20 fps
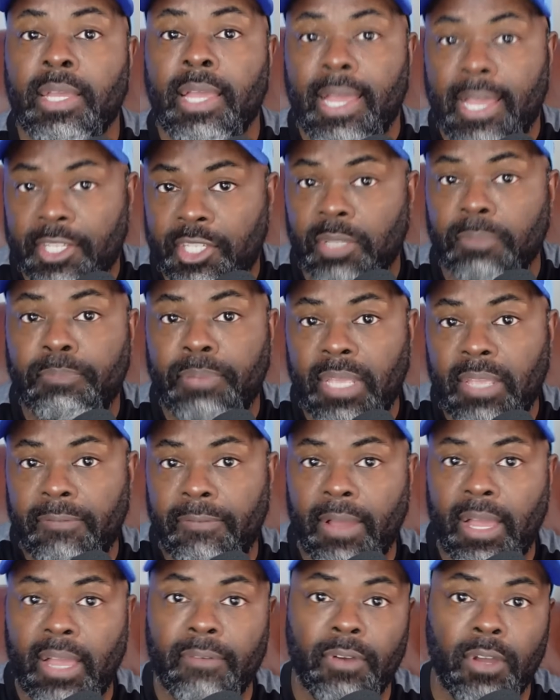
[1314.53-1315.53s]
S&P
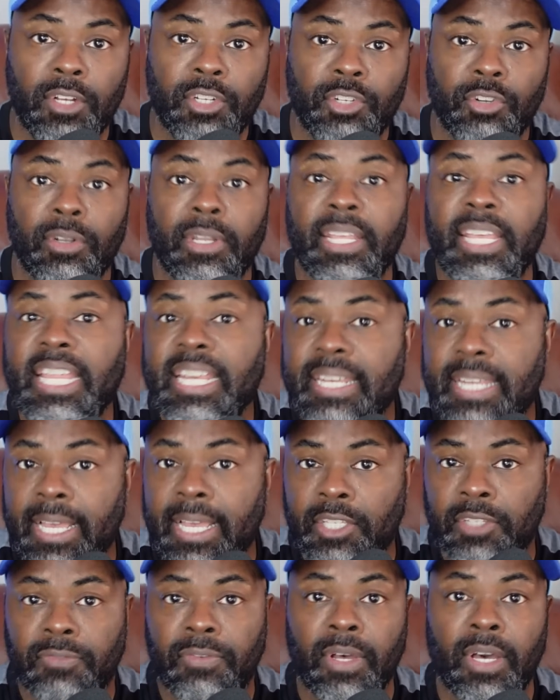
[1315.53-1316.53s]
500
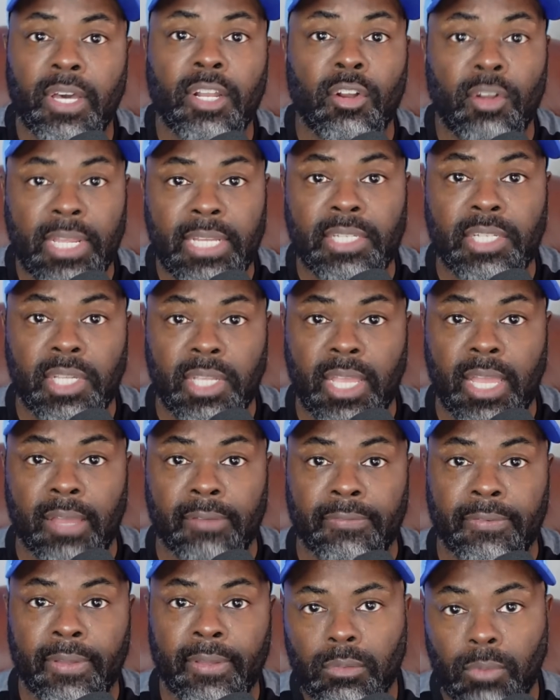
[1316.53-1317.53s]
index fund or
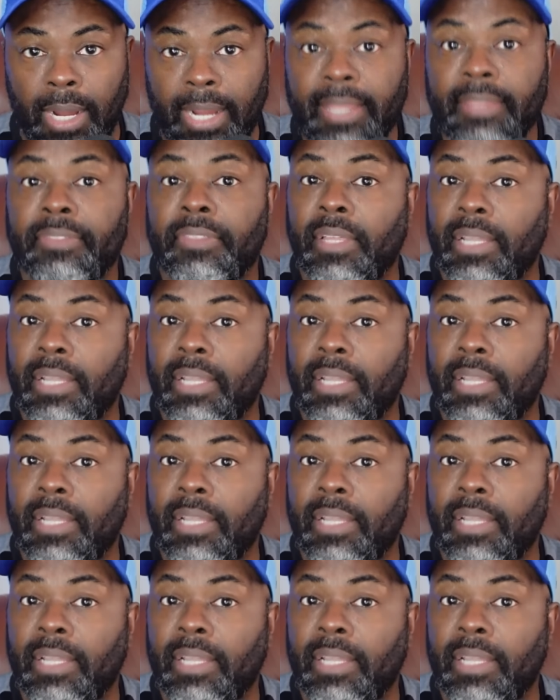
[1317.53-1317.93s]
ETF, right?